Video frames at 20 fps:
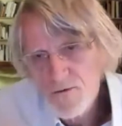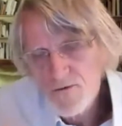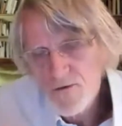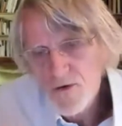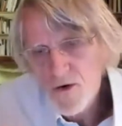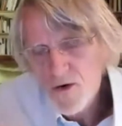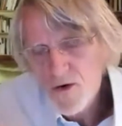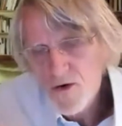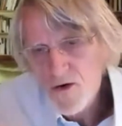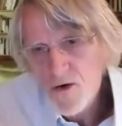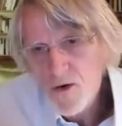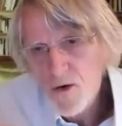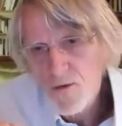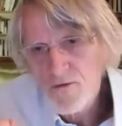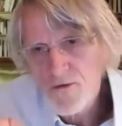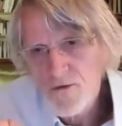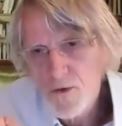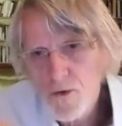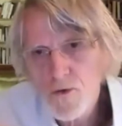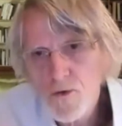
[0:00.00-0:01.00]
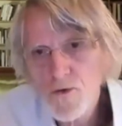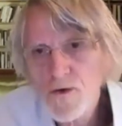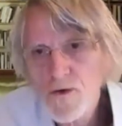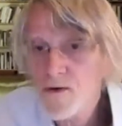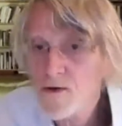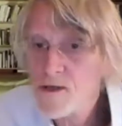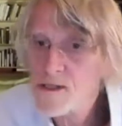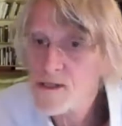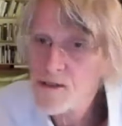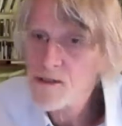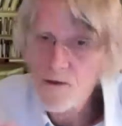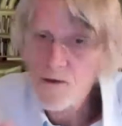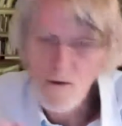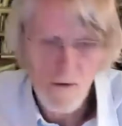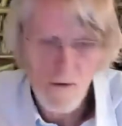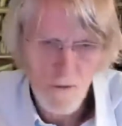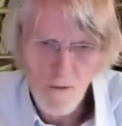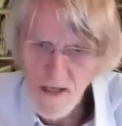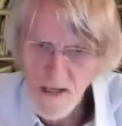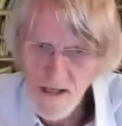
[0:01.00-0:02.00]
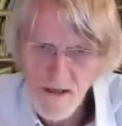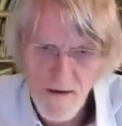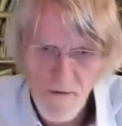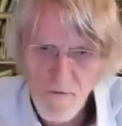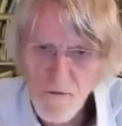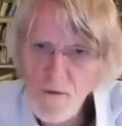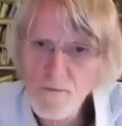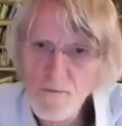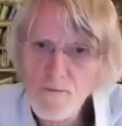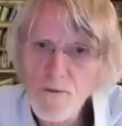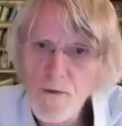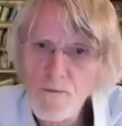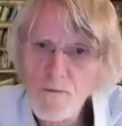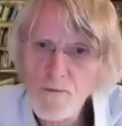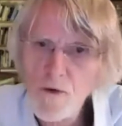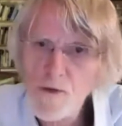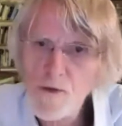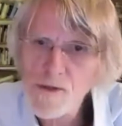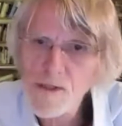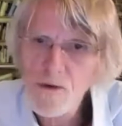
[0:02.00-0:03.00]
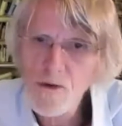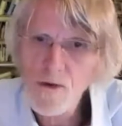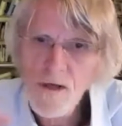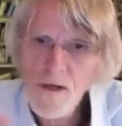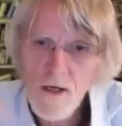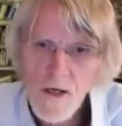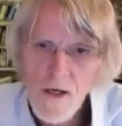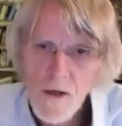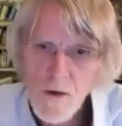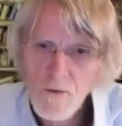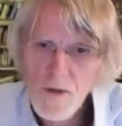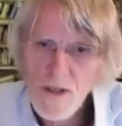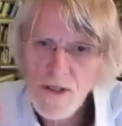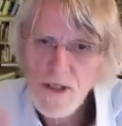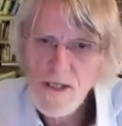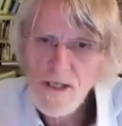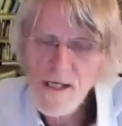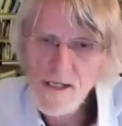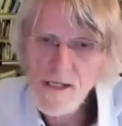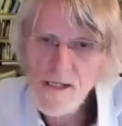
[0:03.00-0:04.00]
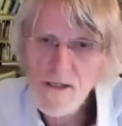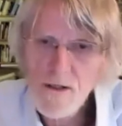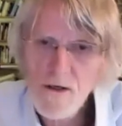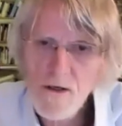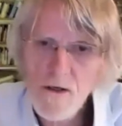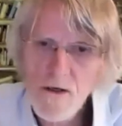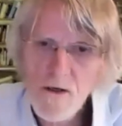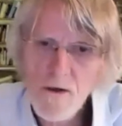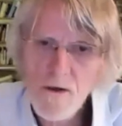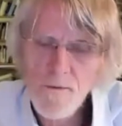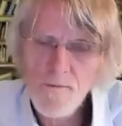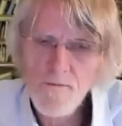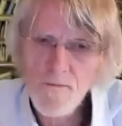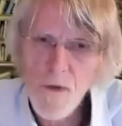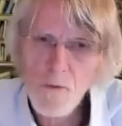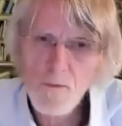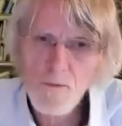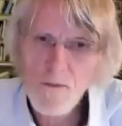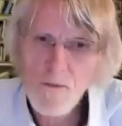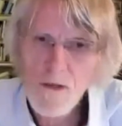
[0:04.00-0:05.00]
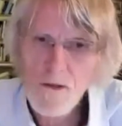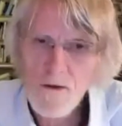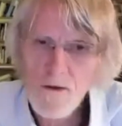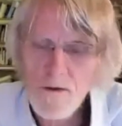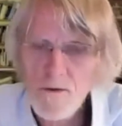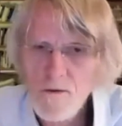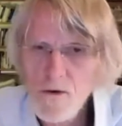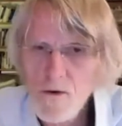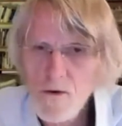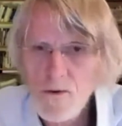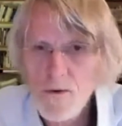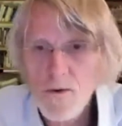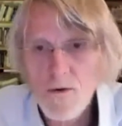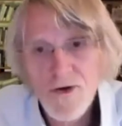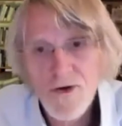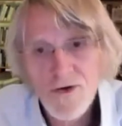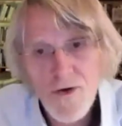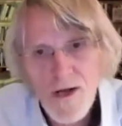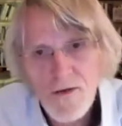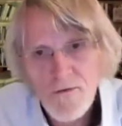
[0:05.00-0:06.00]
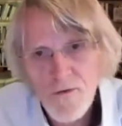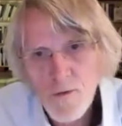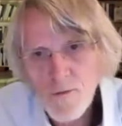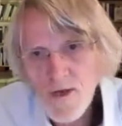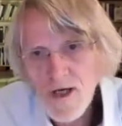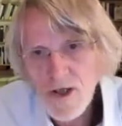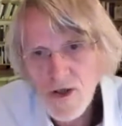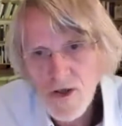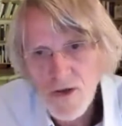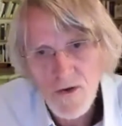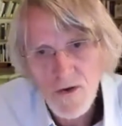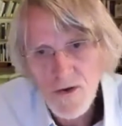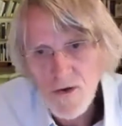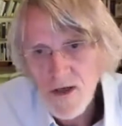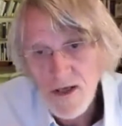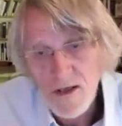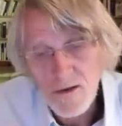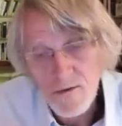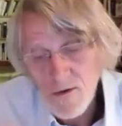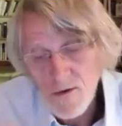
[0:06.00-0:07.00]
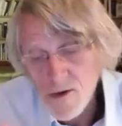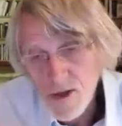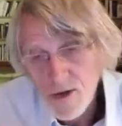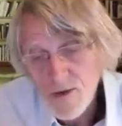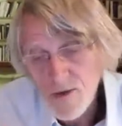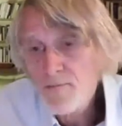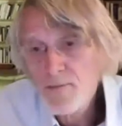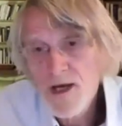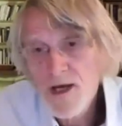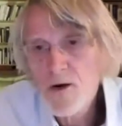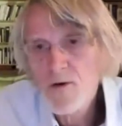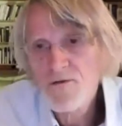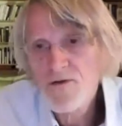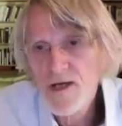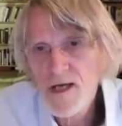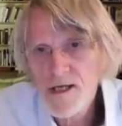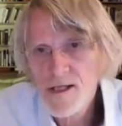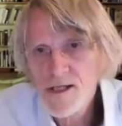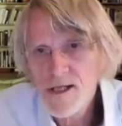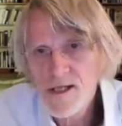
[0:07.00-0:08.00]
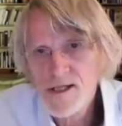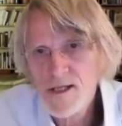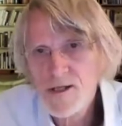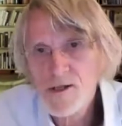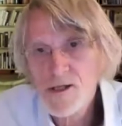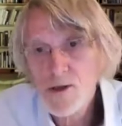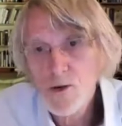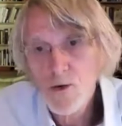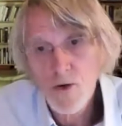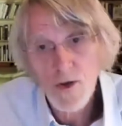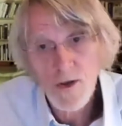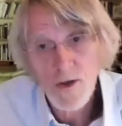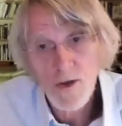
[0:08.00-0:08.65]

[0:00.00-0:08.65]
Grün, there is a quite different proposal, which is a transformation and a scrapping of the existing social